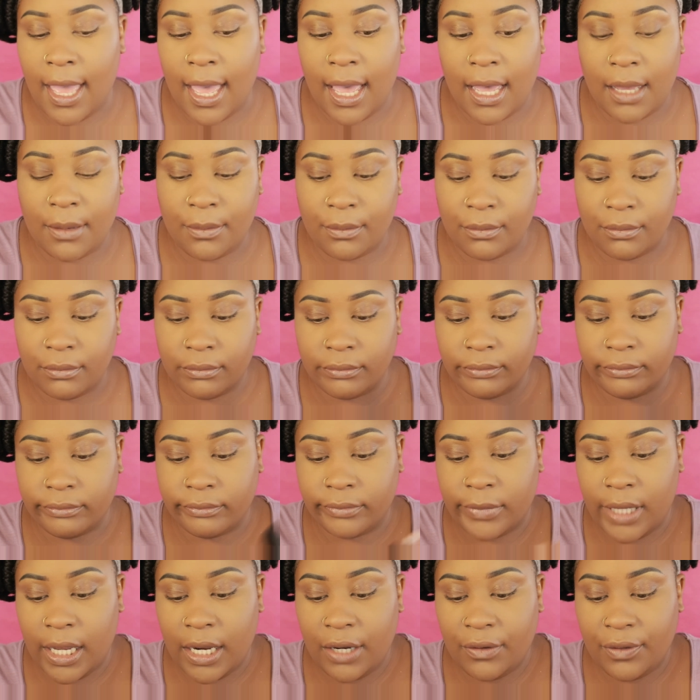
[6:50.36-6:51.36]

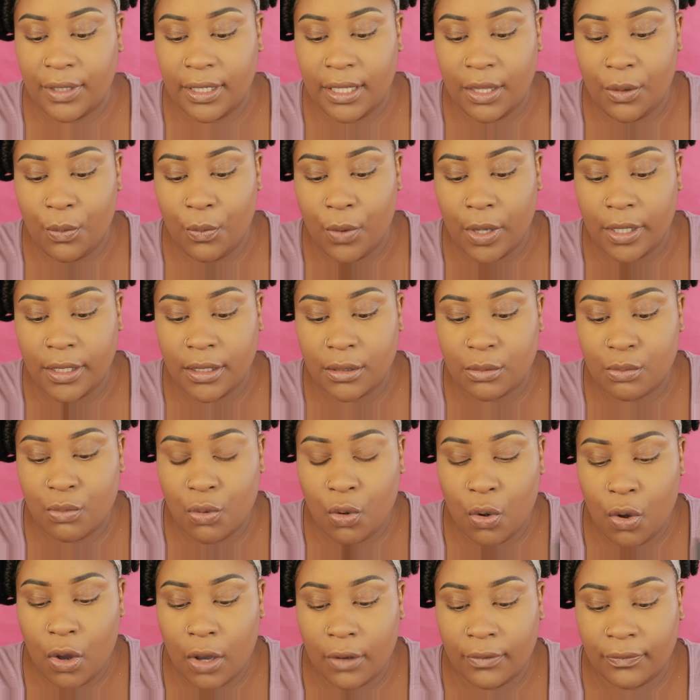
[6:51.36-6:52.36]
I really want
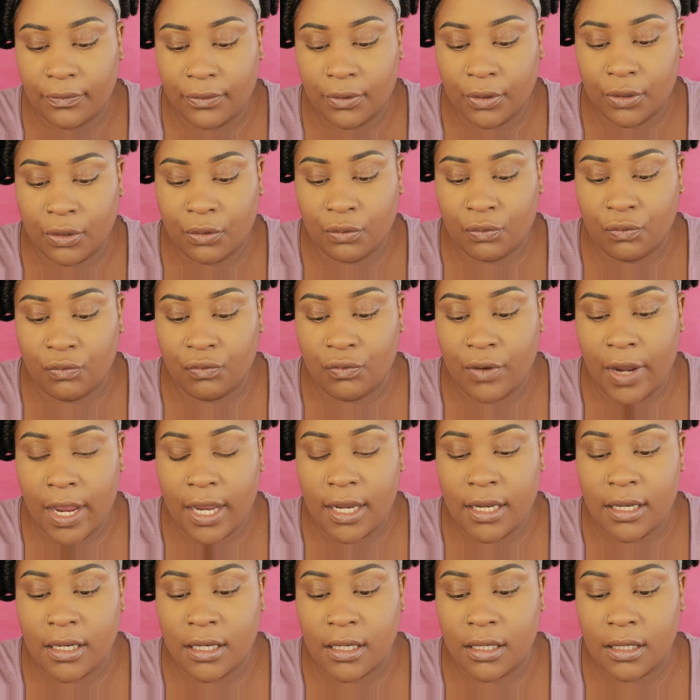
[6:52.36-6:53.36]
more of a
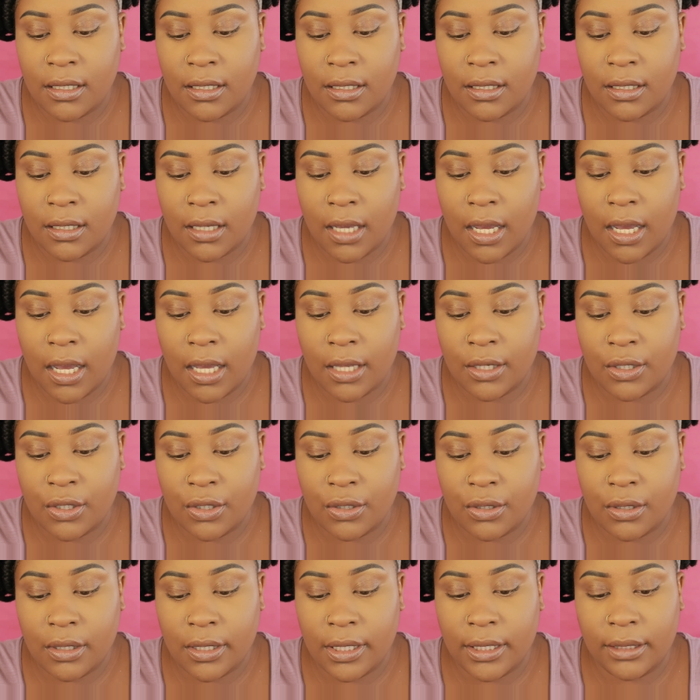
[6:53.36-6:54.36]
red
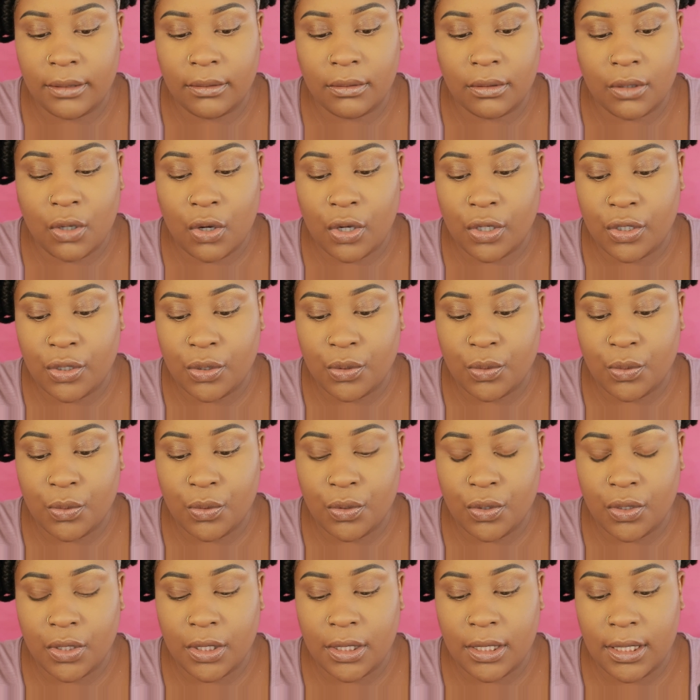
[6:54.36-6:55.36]

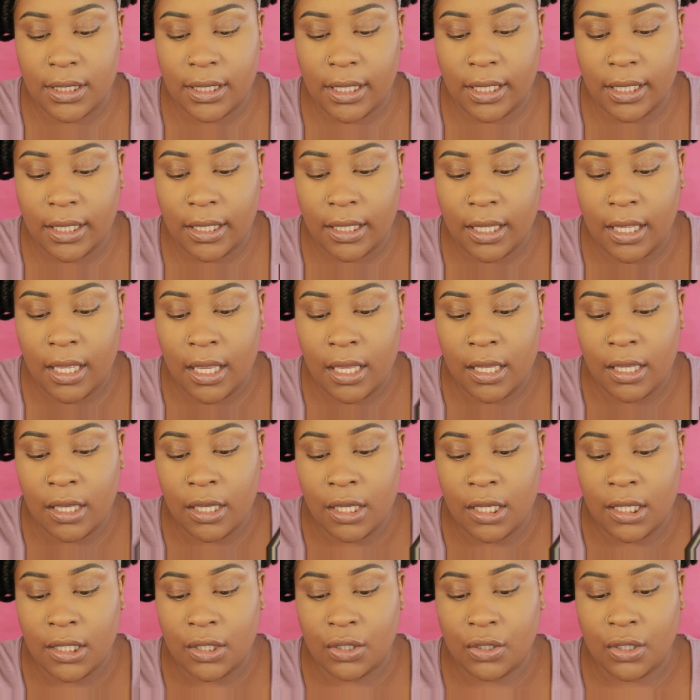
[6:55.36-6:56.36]
contour today.
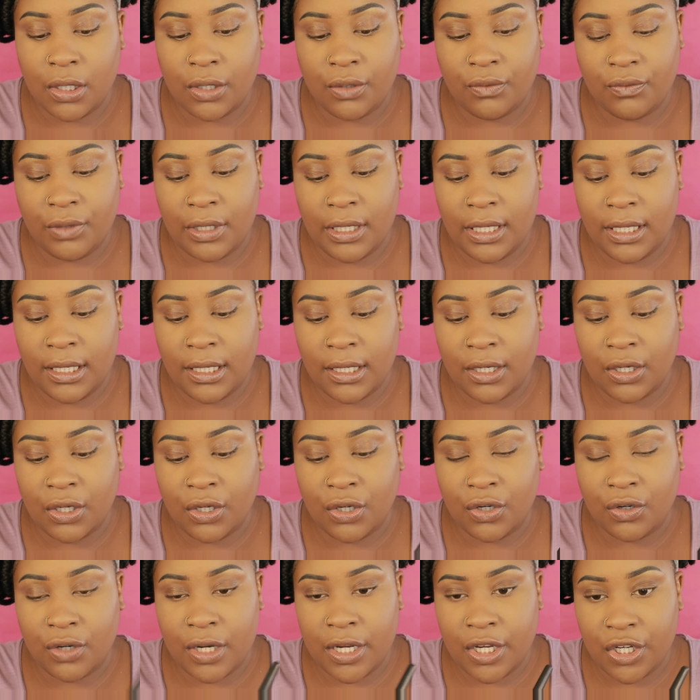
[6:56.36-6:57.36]
Not really a
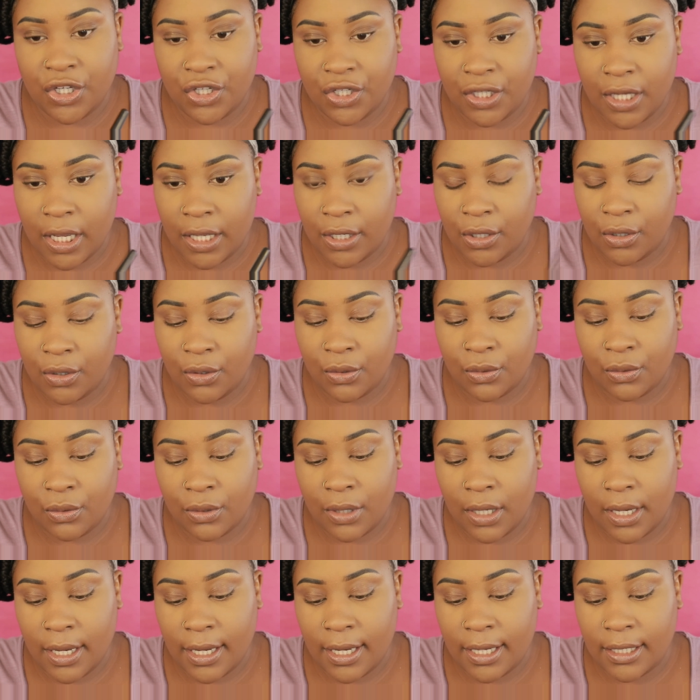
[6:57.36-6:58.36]
gray shadow.
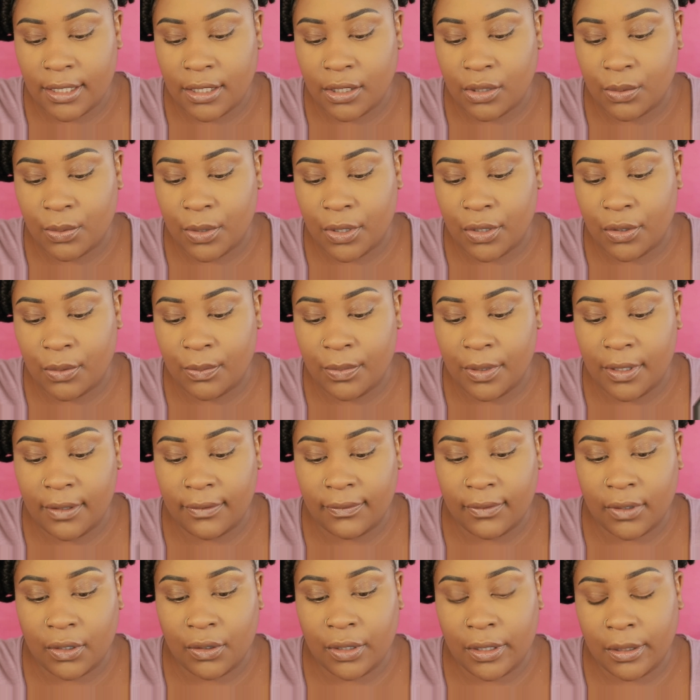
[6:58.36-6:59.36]
I just want to be
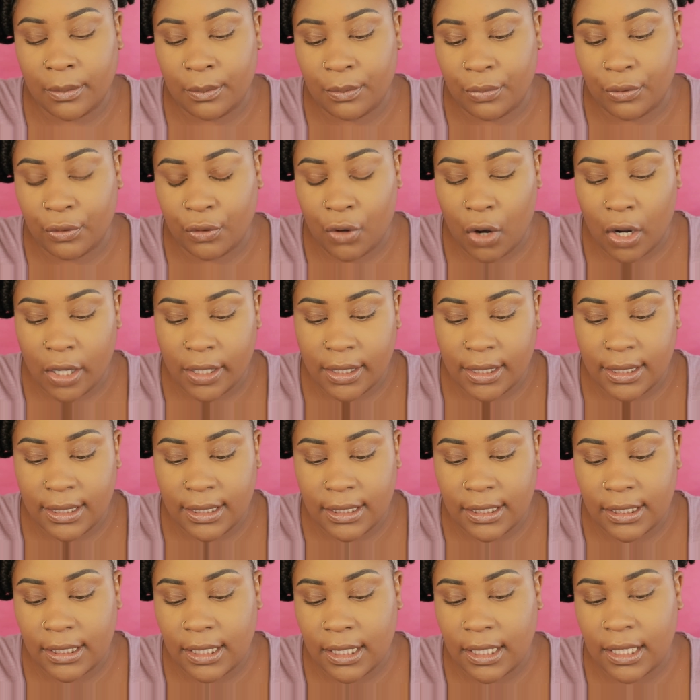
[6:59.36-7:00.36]
very
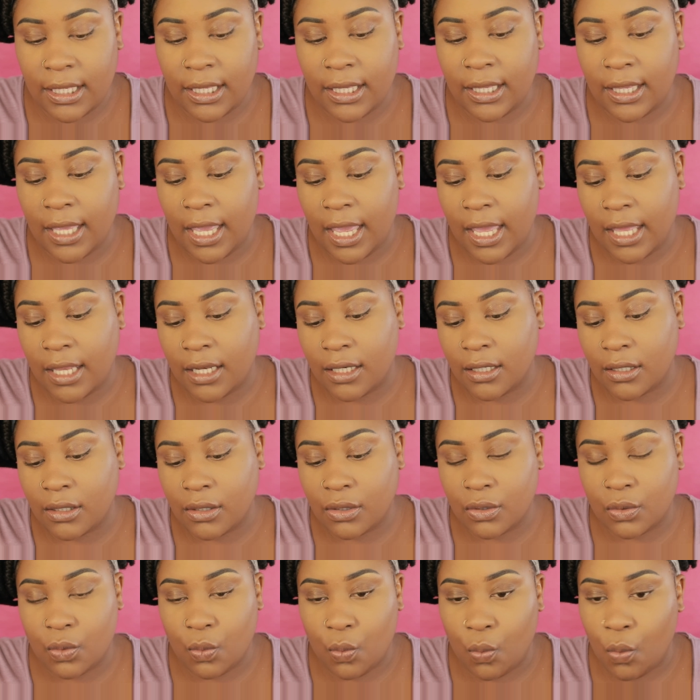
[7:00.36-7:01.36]
bronzy
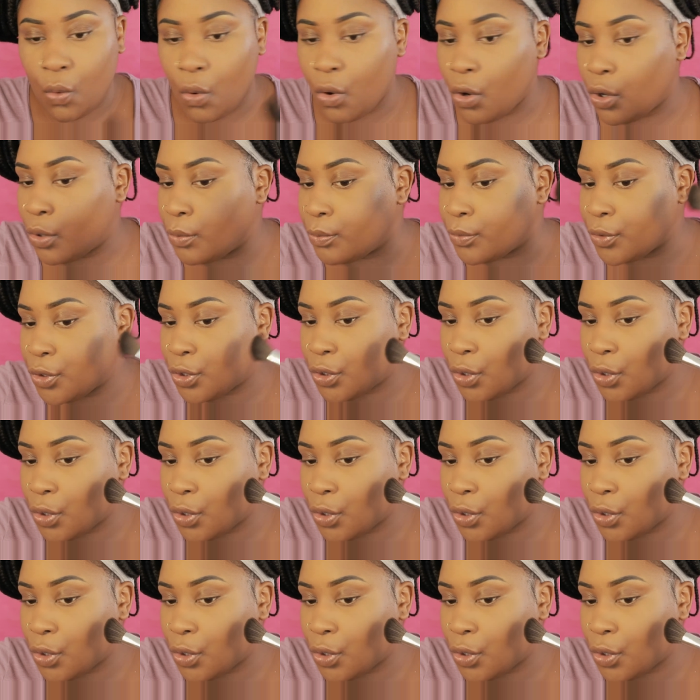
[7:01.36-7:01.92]
and warm.